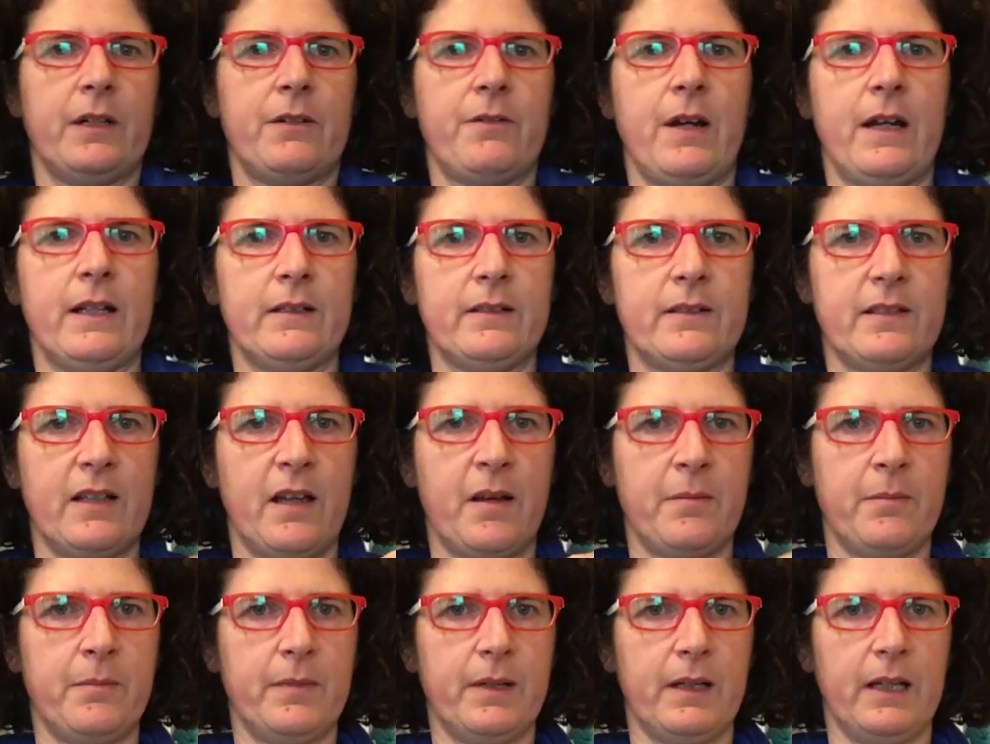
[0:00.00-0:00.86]
around
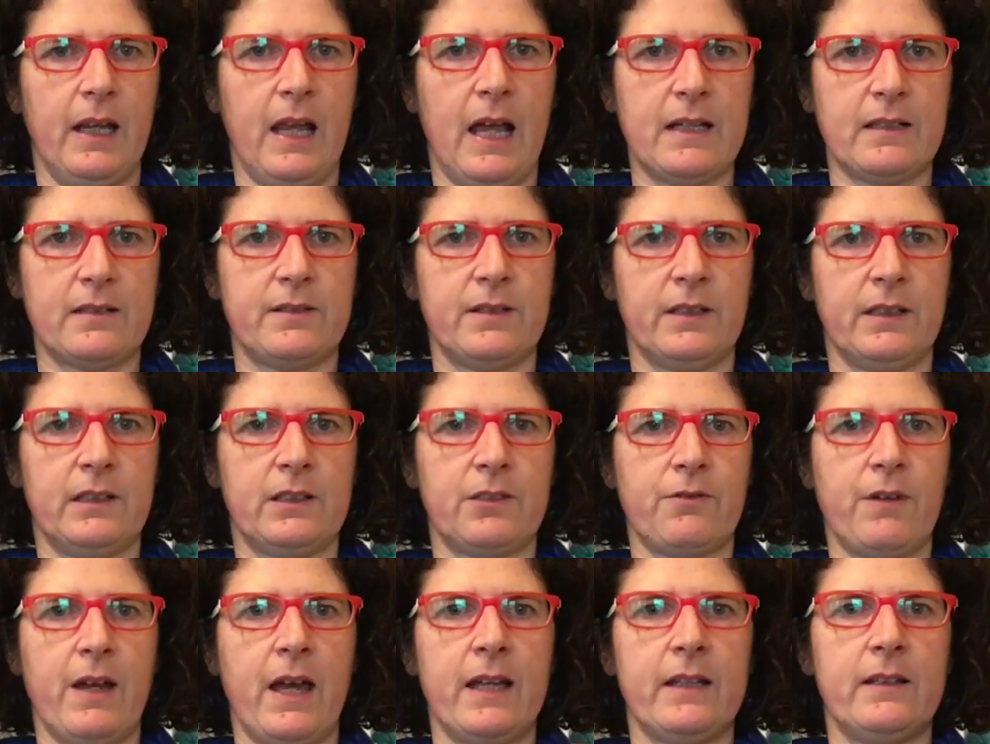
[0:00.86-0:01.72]
some elastic
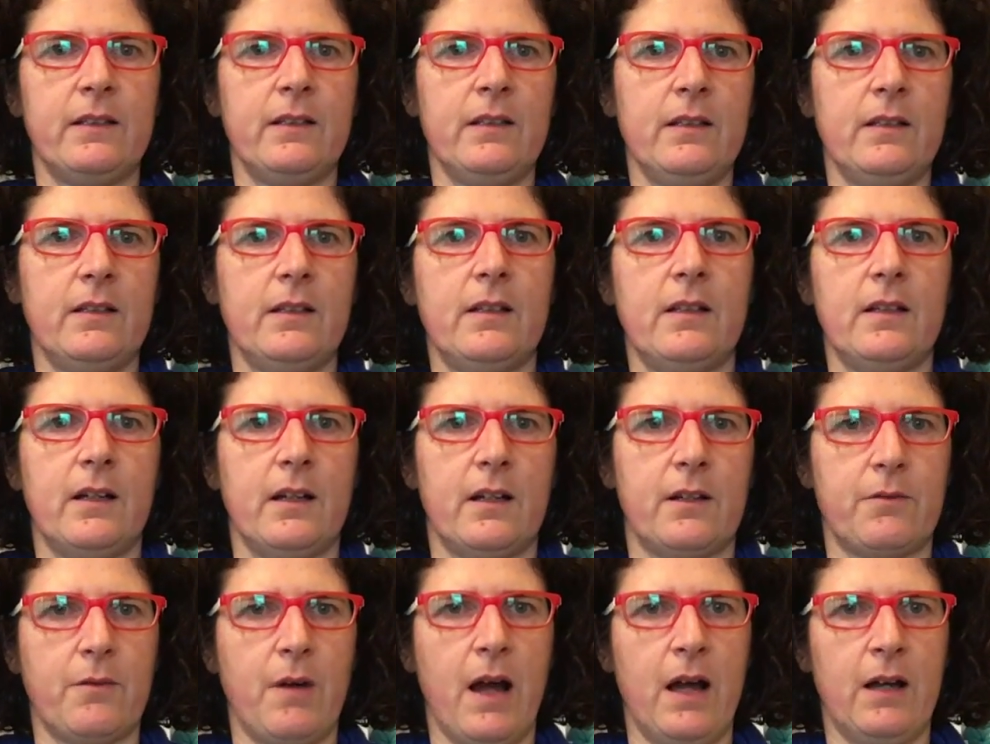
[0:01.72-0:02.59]
thread
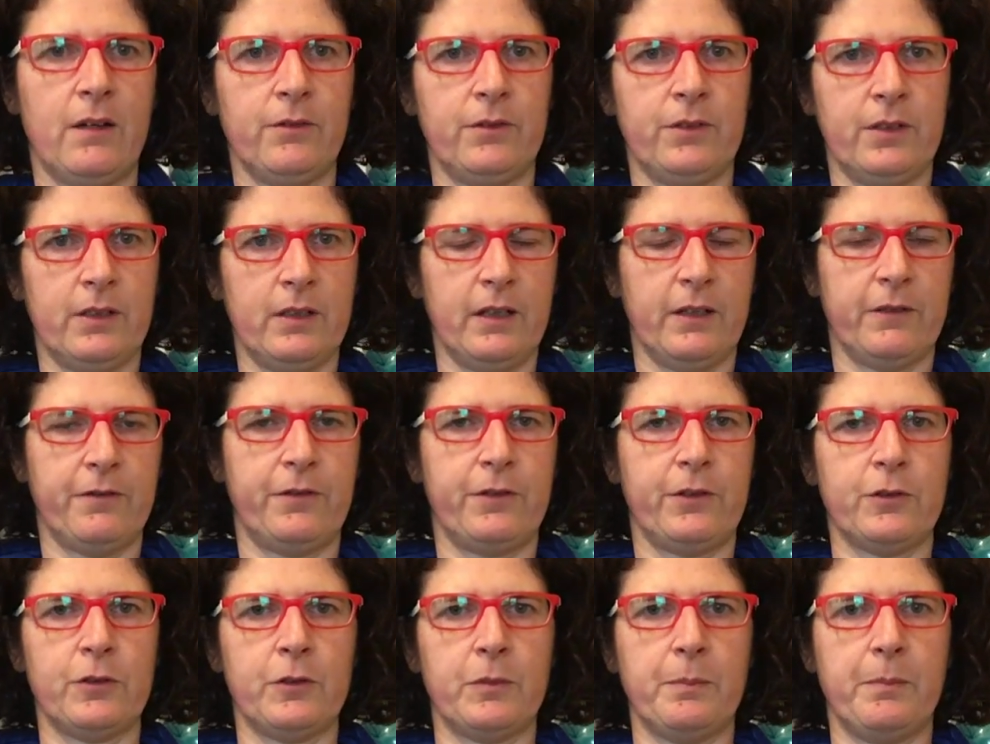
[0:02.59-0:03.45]
around a
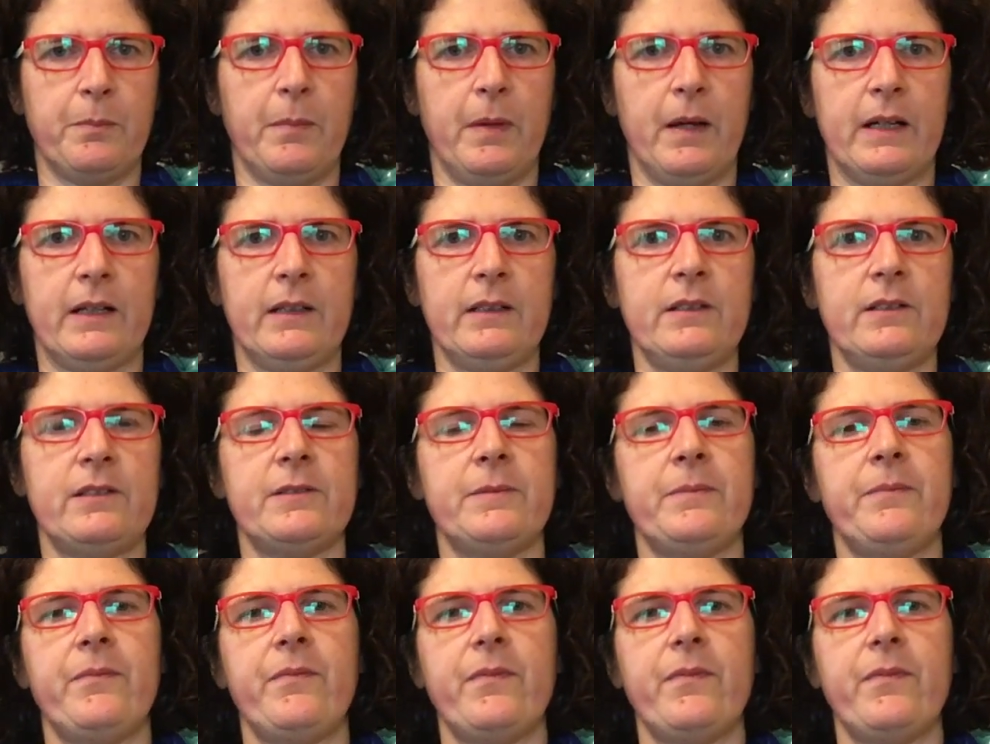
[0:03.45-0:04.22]
few parts